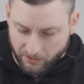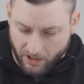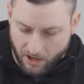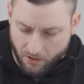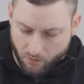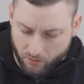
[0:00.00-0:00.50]

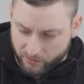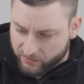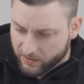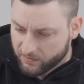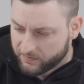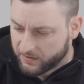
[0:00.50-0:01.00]
now,
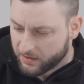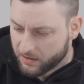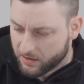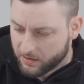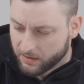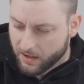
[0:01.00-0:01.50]
since
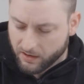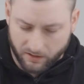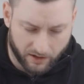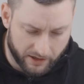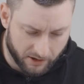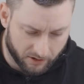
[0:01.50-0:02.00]
the gun
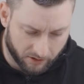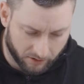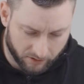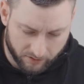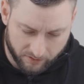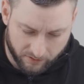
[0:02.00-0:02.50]

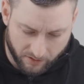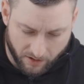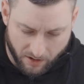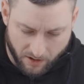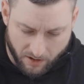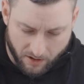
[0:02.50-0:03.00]
cleaner
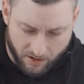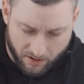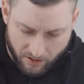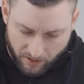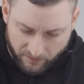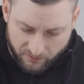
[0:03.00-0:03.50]

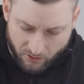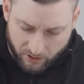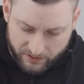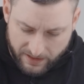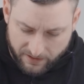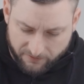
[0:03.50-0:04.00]
is
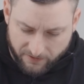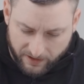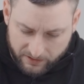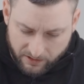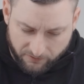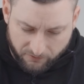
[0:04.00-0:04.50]
not that
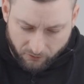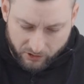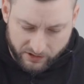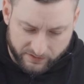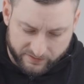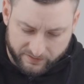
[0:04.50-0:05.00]
effective for
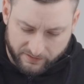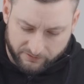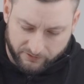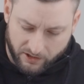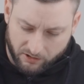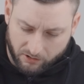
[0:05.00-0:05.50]
this
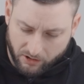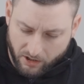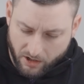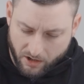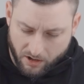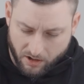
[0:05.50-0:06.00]
stuff here,
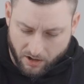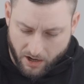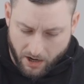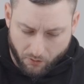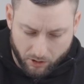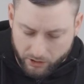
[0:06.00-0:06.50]

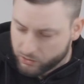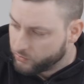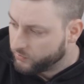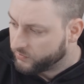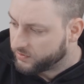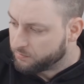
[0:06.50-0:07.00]
I will
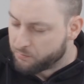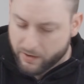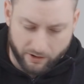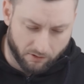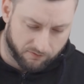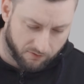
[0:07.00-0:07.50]
use
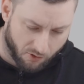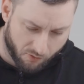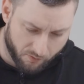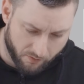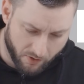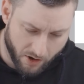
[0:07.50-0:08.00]
barrel
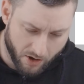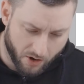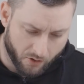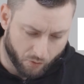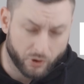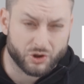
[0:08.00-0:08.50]
foam,
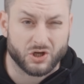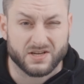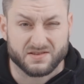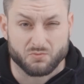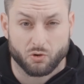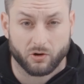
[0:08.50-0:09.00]
which
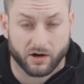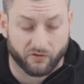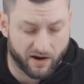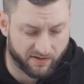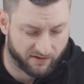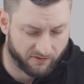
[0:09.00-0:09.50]
is more
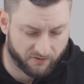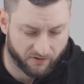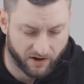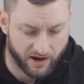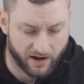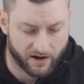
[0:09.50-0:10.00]
aggressive,
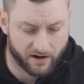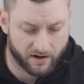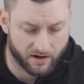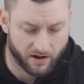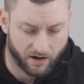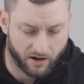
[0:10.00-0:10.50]

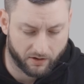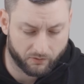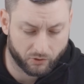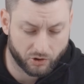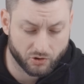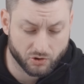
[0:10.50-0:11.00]
and I
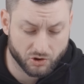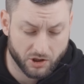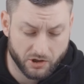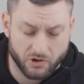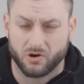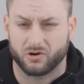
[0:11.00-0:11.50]
would
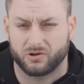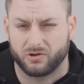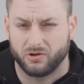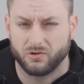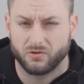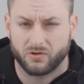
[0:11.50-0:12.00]
usually
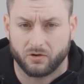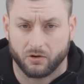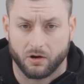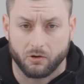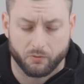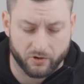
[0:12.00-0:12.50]
not use it
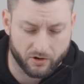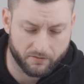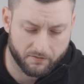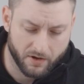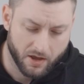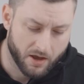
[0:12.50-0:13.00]
on
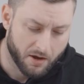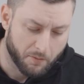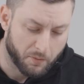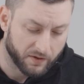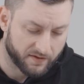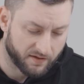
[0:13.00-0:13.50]
aluminum,
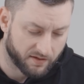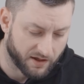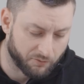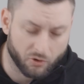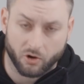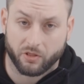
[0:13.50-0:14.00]
but since
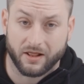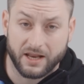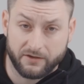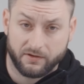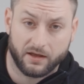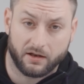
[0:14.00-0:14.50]
I'm not
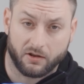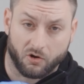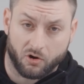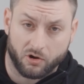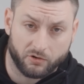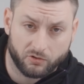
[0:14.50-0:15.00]
leaving it
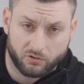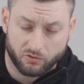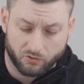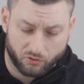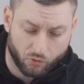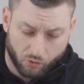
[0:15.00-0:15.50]
on
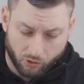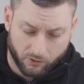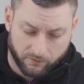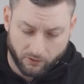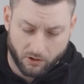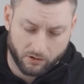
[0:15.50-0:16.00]
to
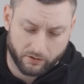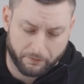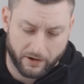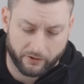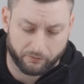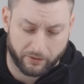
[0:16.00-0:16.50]
work for longer
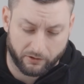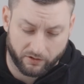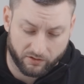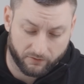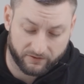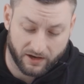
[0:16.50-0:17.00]

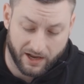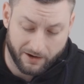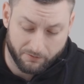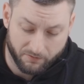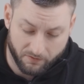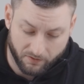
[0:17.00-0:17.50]
periods of
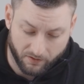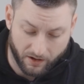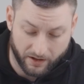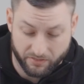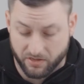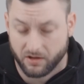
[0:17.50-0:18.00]
time,
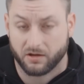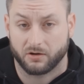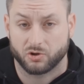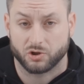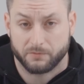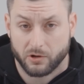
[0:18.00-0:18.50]
I think
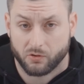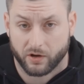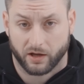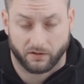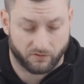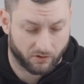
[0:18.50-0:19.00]
it should be
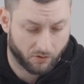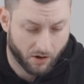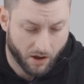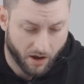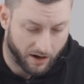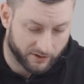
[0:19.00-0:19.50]
okay. So
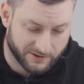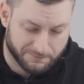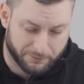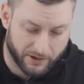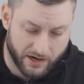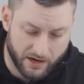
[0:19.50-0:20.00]
I'll
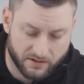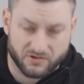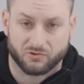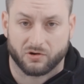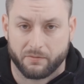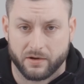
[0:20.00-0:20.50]
spray it,
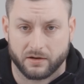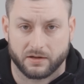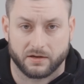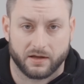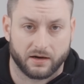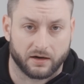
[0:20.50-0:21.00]
scrub
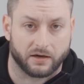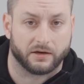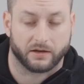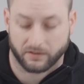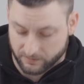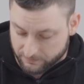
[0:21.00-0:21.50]
it, and then clean it.